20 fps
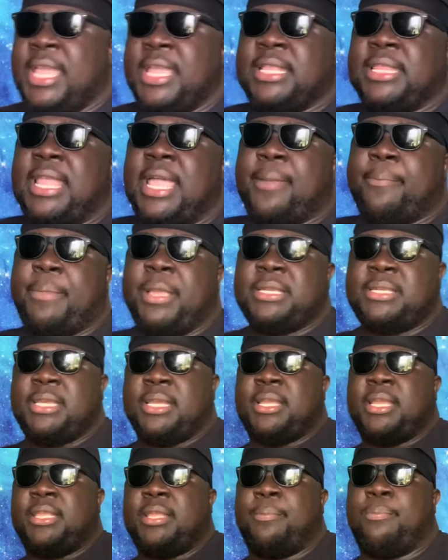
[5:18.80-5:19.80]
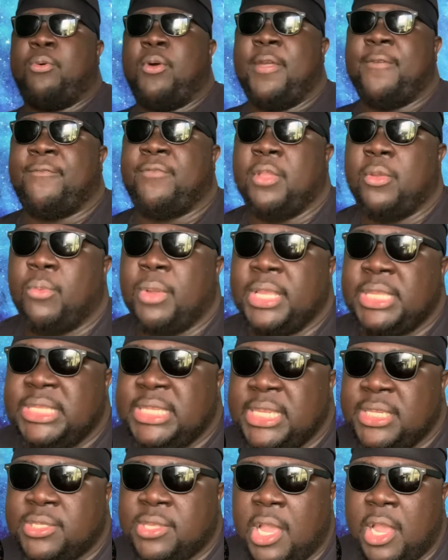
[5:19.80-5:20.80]
like basically the boyfriend, when she
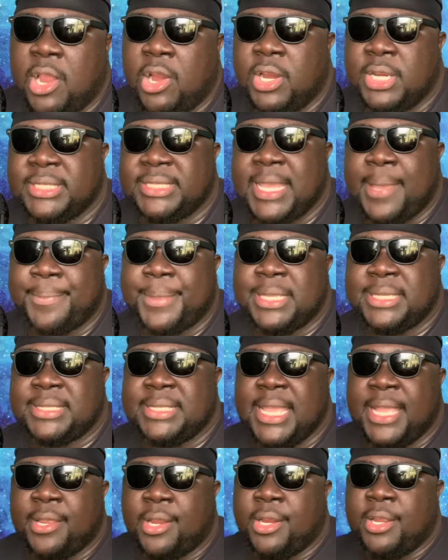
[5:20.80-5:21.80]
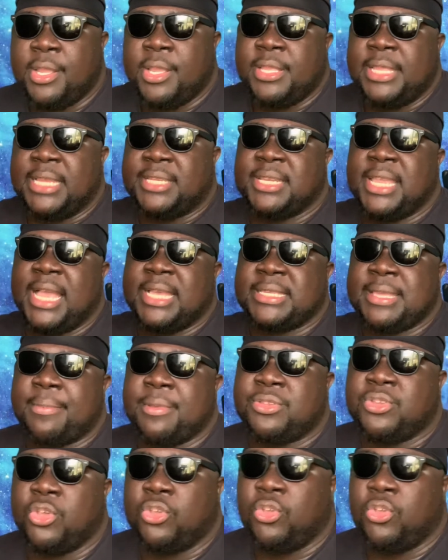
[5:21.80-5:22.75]
saw her acceptance letter that she got accepted to a